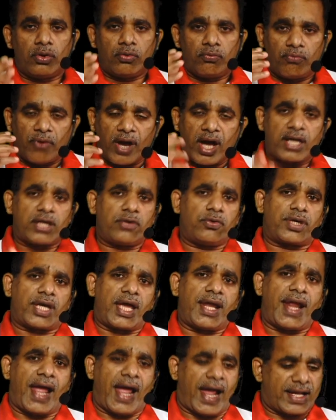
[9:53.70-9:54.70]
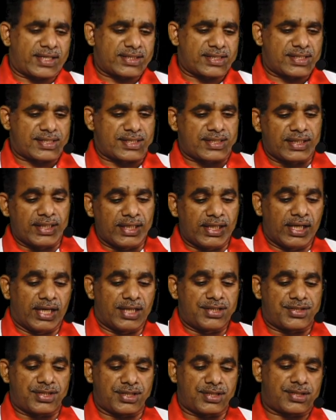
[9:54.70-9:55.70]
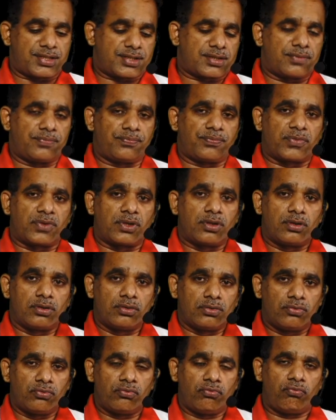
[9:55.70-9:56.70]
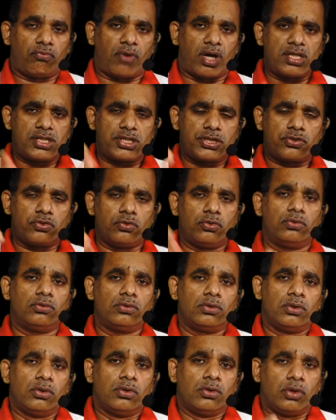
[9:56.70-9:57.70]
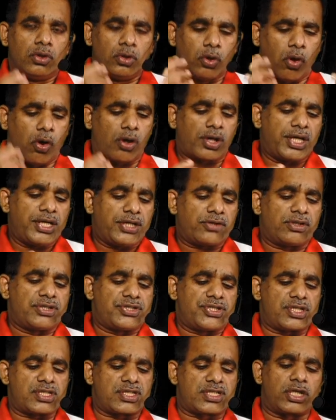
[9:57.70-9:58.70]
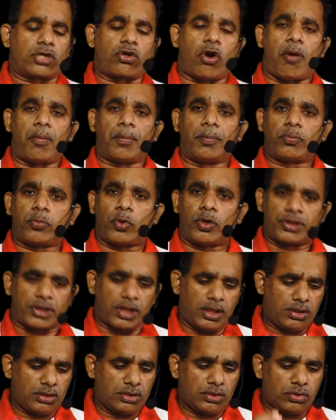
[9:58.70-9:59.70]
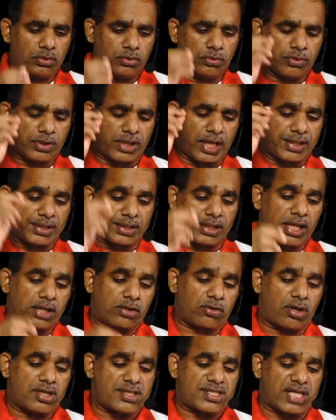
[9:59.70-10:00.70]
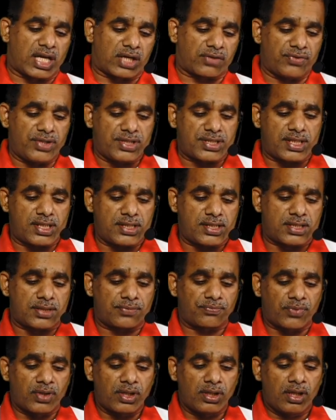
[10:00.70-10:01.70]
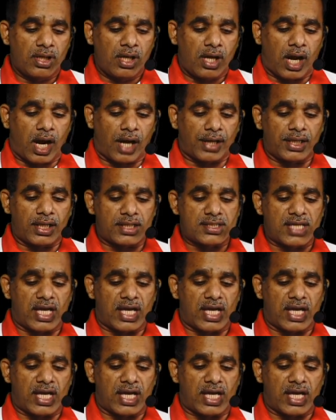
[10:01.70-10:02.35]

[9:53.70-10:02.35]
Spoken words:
where you can access e-ledgers. Once you log into GST Common Portal, you can click on Services. Under